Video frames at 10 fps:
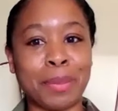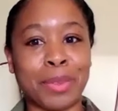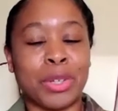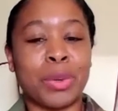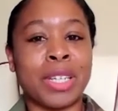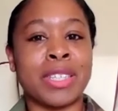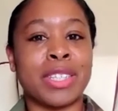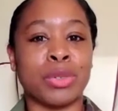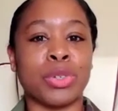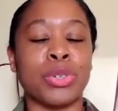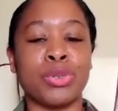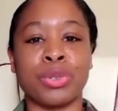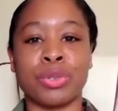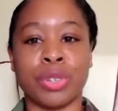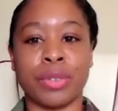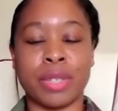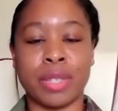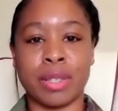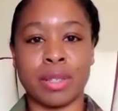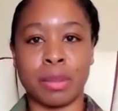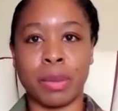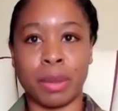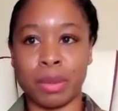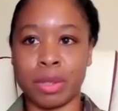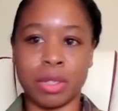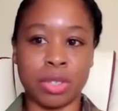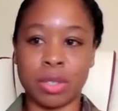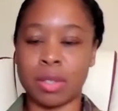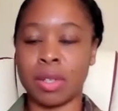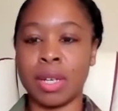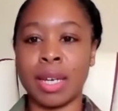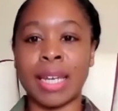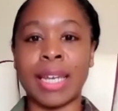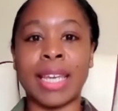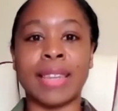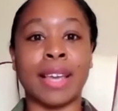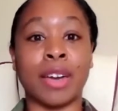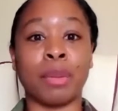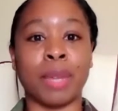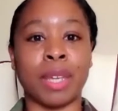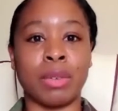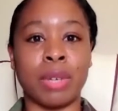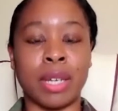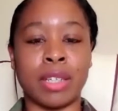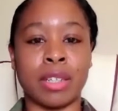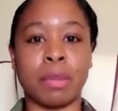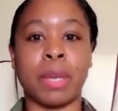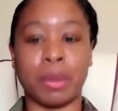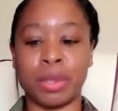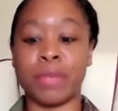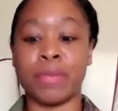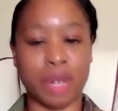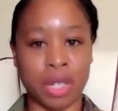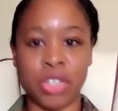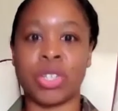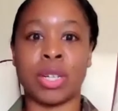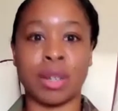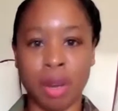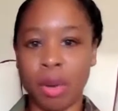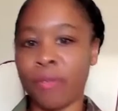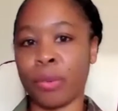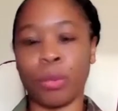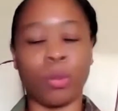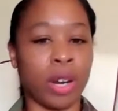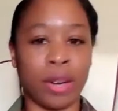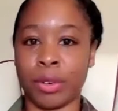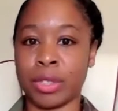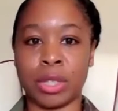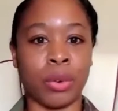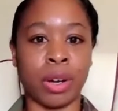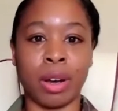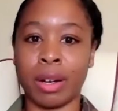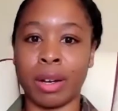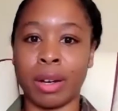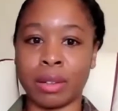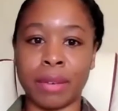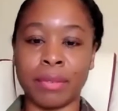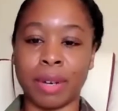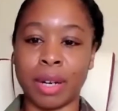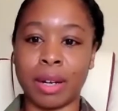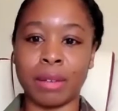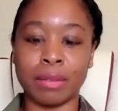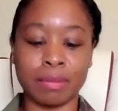you can still use those services to be able to just get the help that you need to be able to function for whatever is going on in your life right now.